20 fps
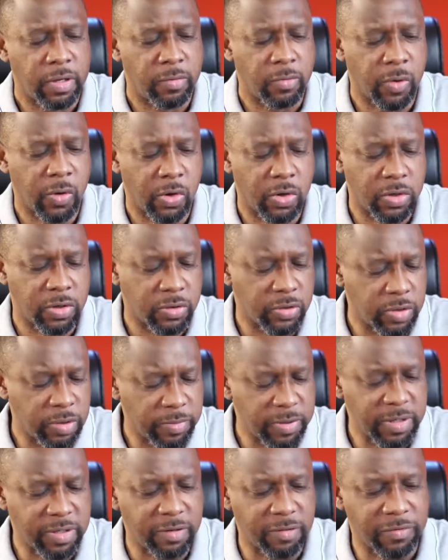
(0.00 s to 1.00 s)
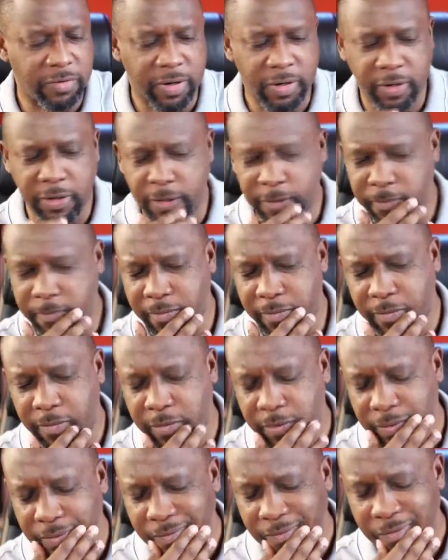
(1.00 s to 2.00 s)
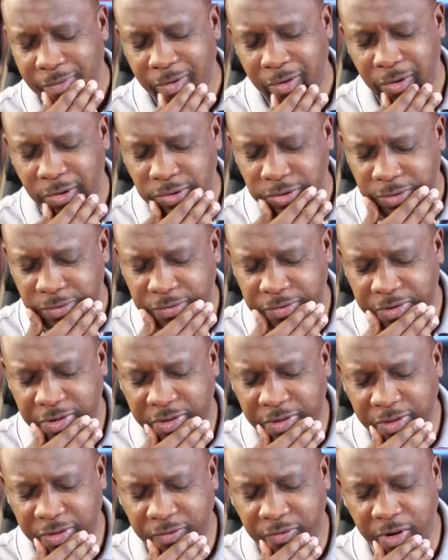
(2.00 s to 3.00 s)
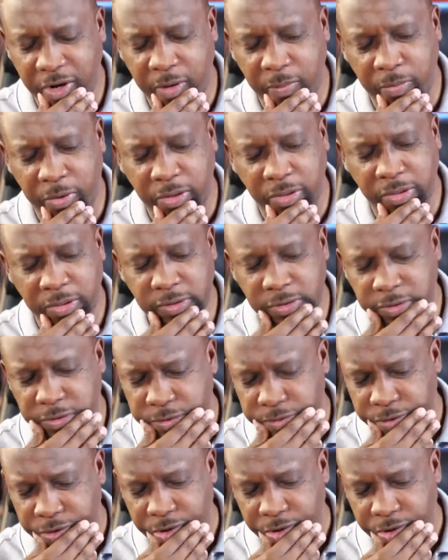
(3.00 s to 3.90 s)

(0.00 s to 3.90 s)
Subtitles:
We're going to do it a bit differently. Because your faith is very important